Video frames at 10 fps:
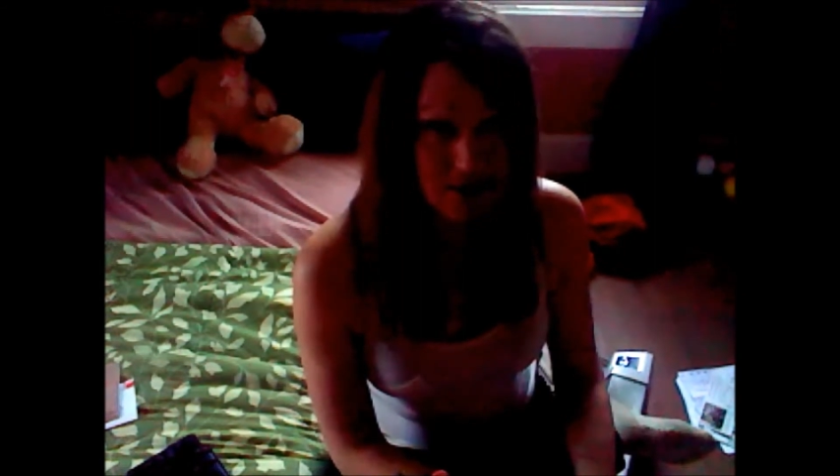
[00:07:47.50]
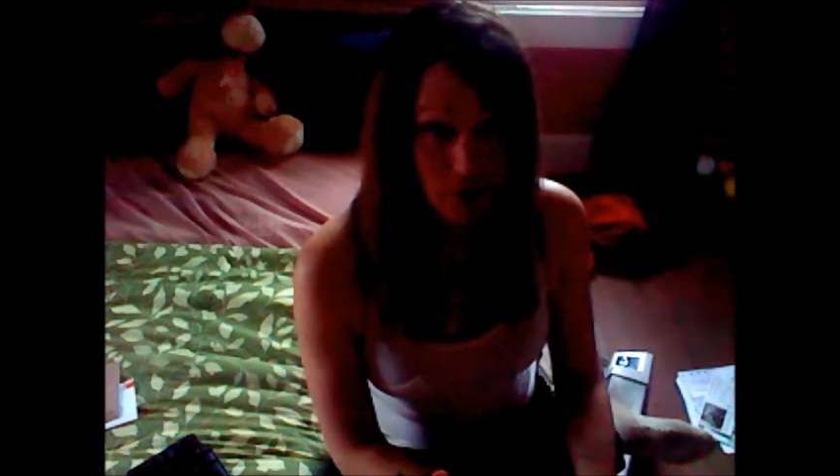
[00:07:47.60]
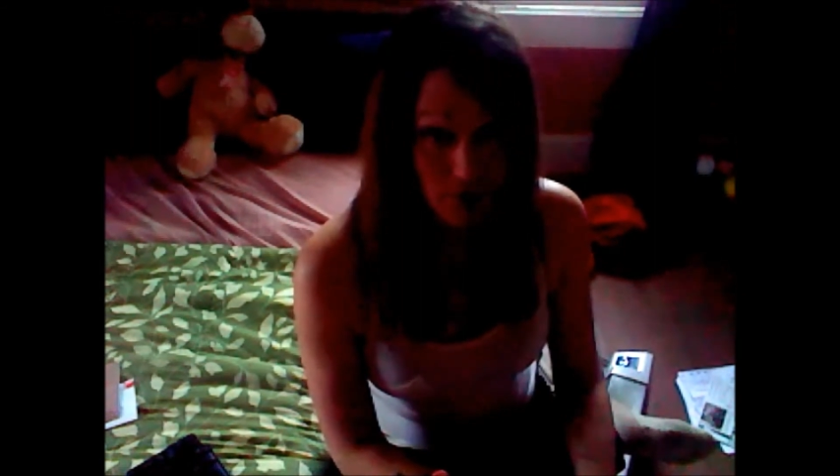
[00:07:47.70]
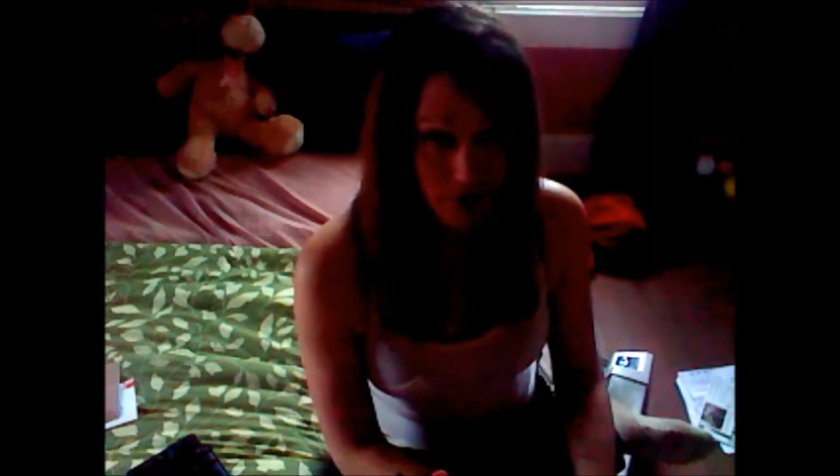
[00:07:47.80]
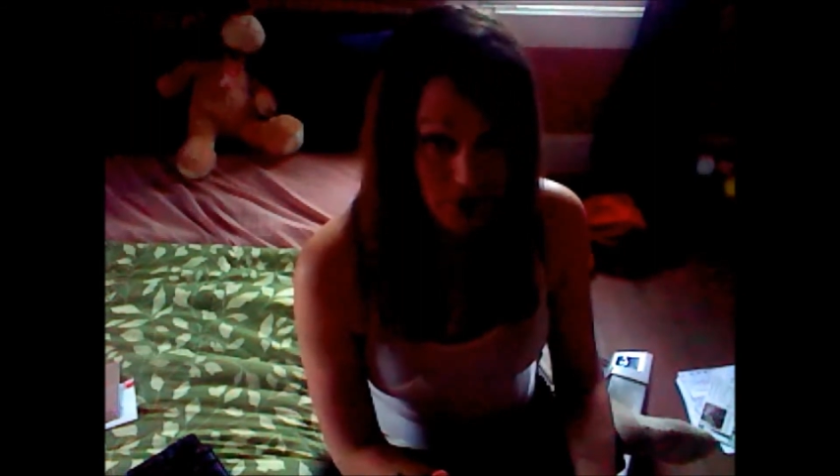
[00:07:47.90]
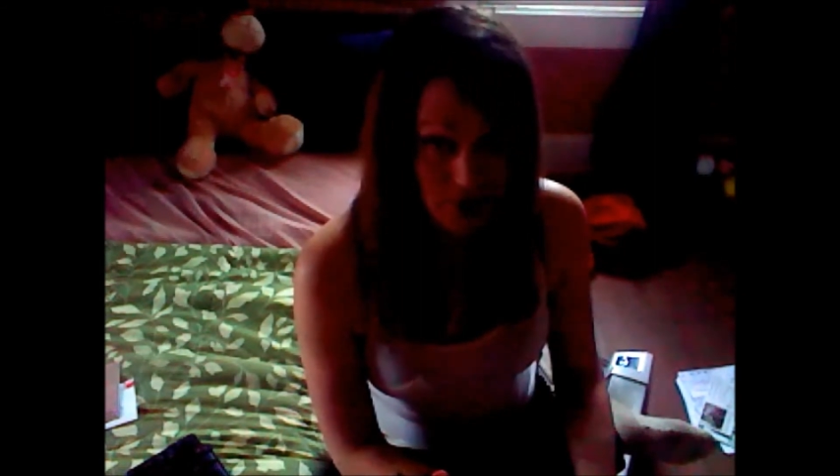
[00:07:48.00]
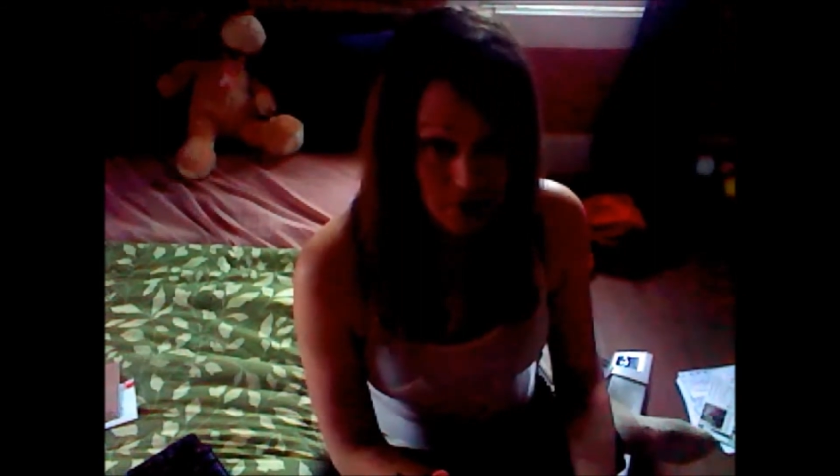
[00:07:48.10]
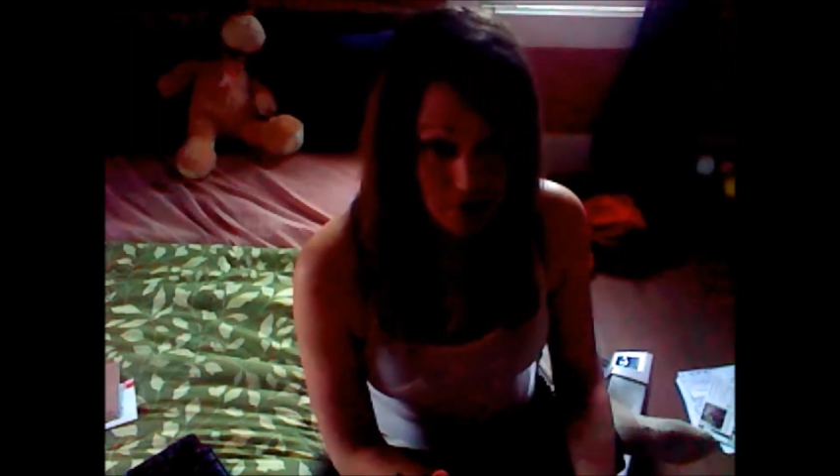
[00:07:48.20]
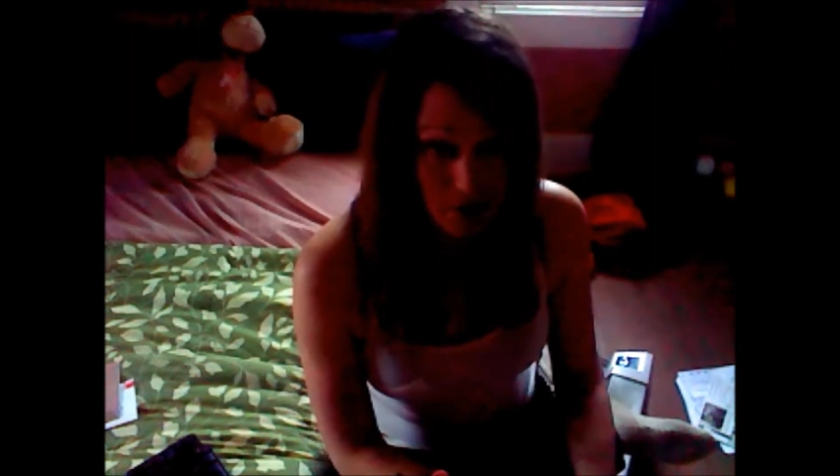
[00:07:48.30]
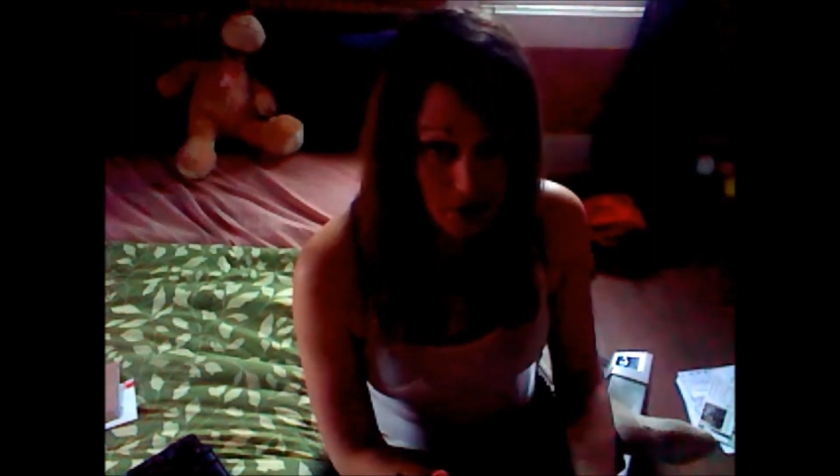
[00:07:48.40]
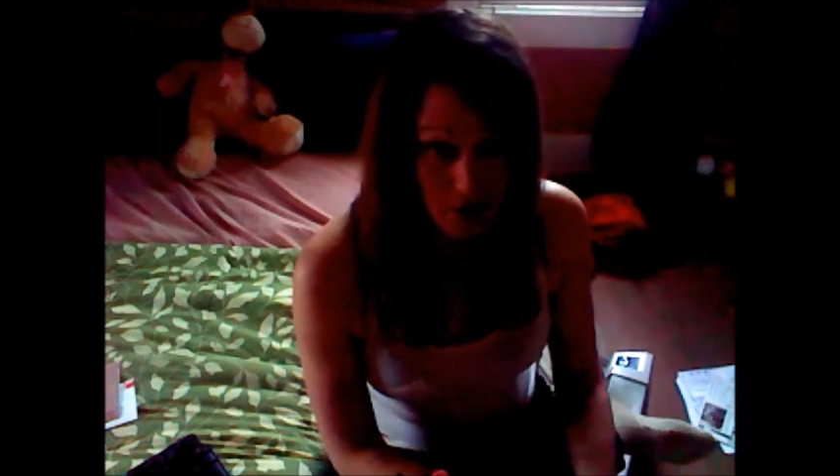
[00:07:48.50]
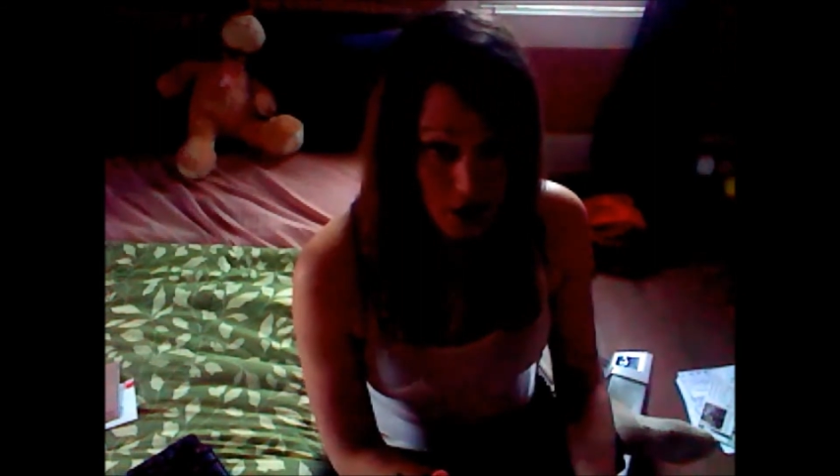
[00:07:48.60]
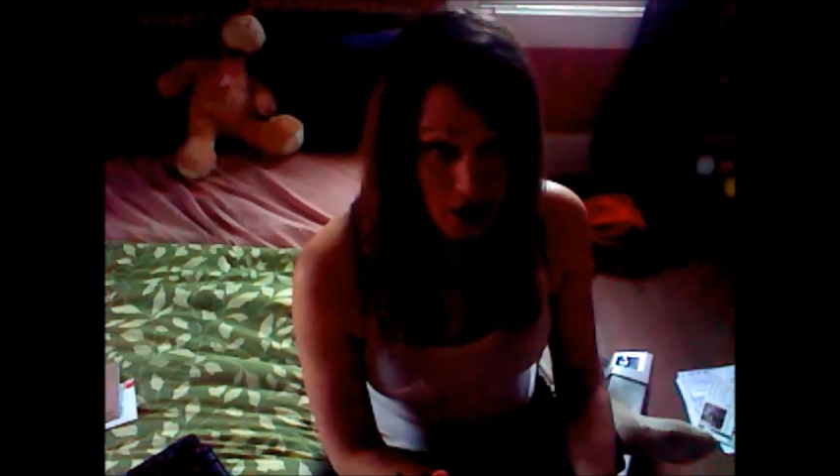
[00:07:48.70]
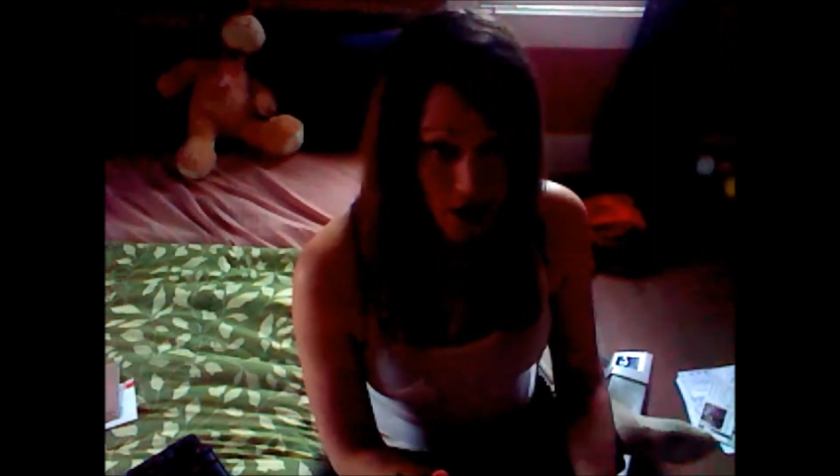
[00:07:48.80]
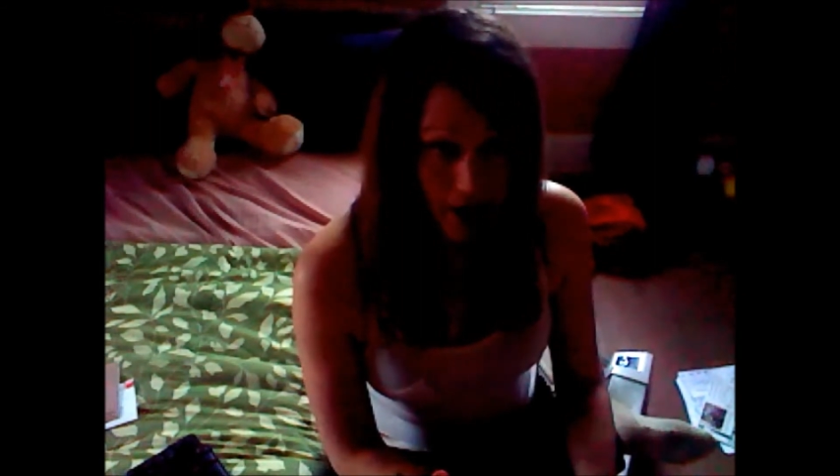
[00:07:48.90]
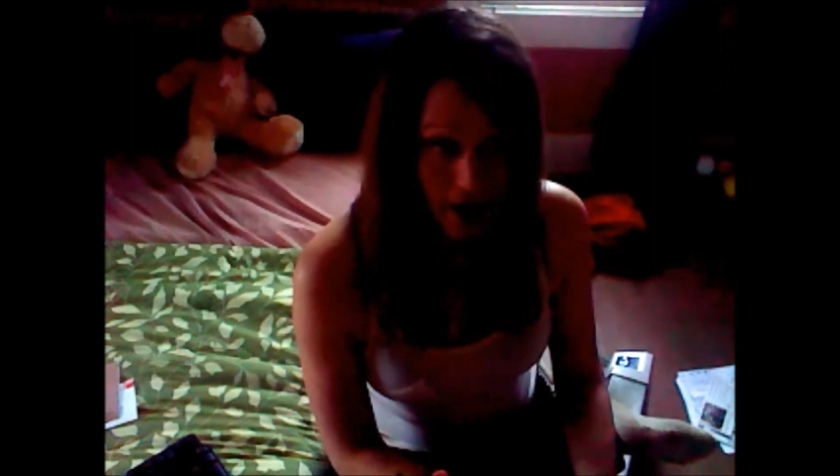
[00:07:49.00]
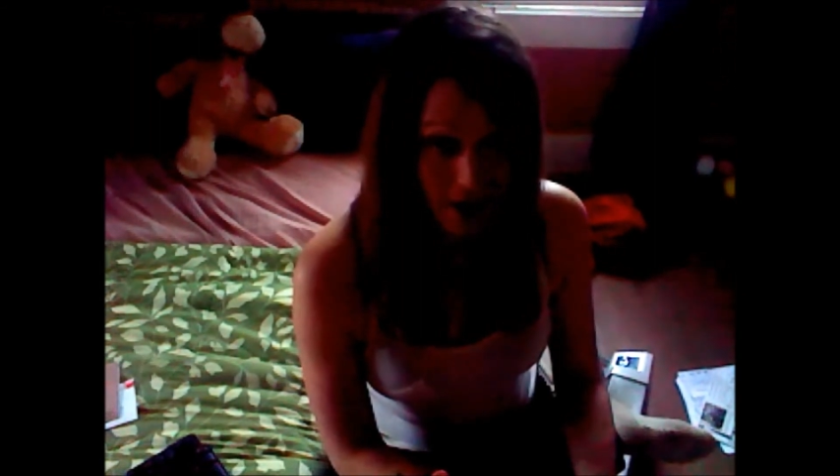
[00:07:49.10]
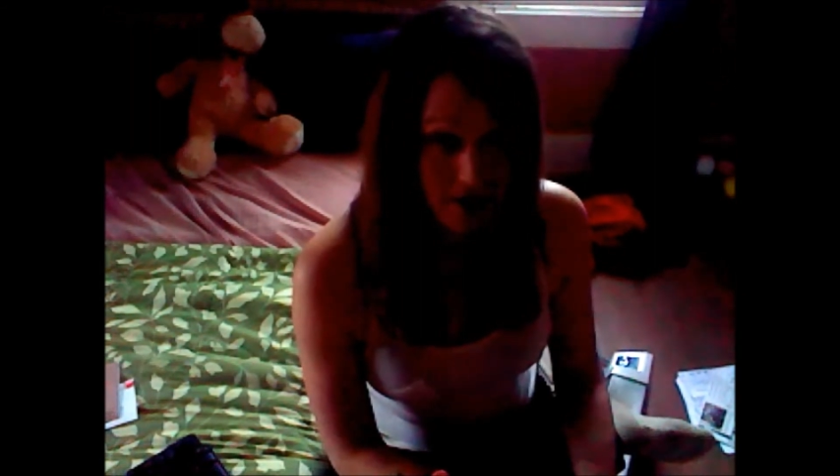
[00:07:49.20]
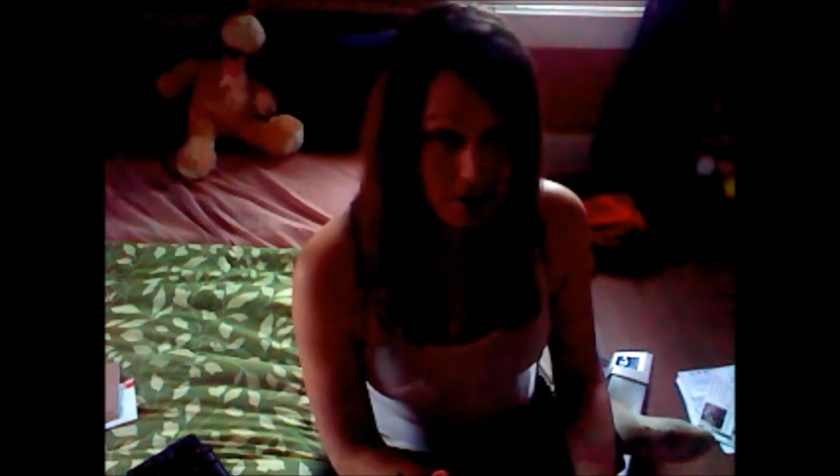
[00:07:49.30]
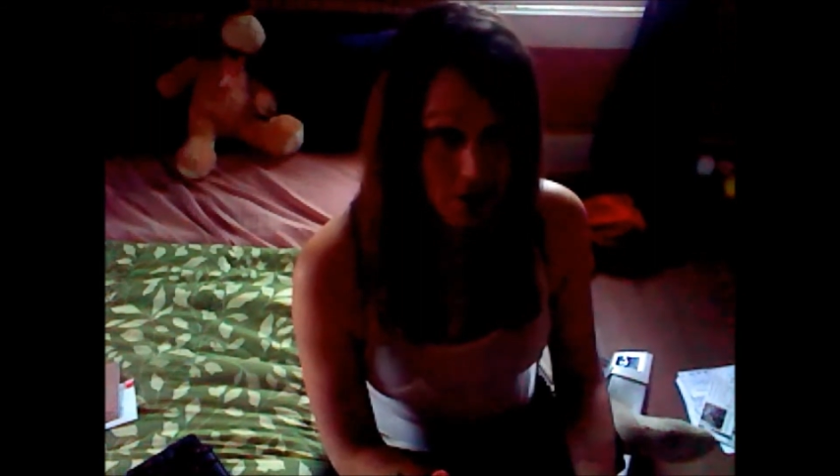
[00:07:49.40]
movies
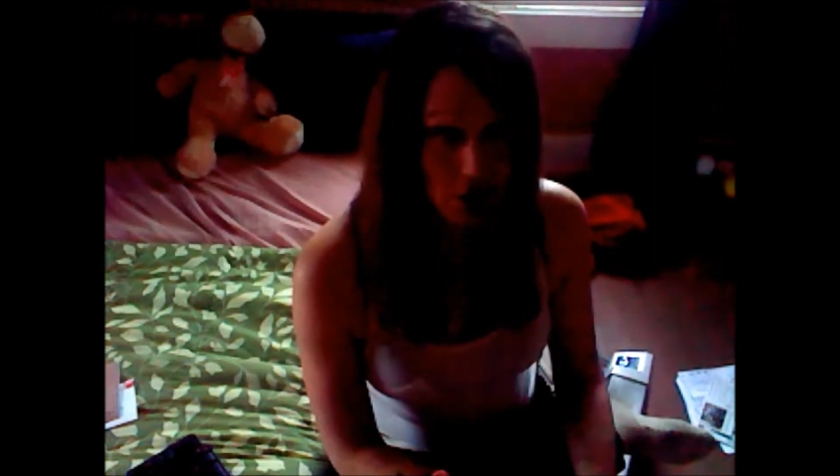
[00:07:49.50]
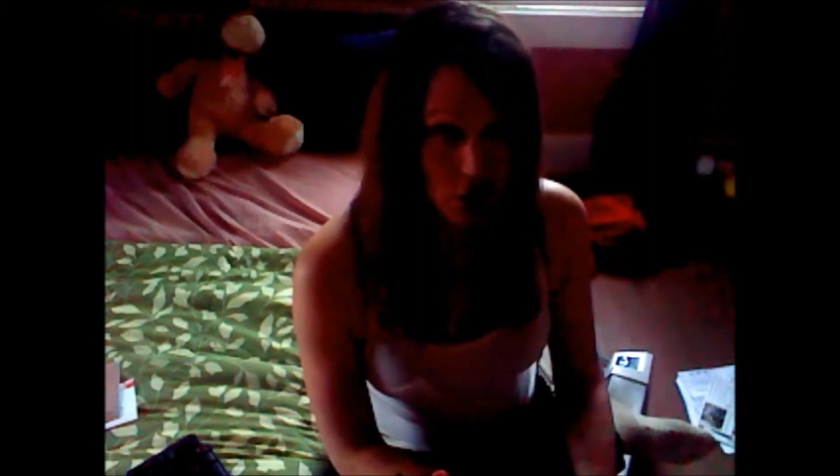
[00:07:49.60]
and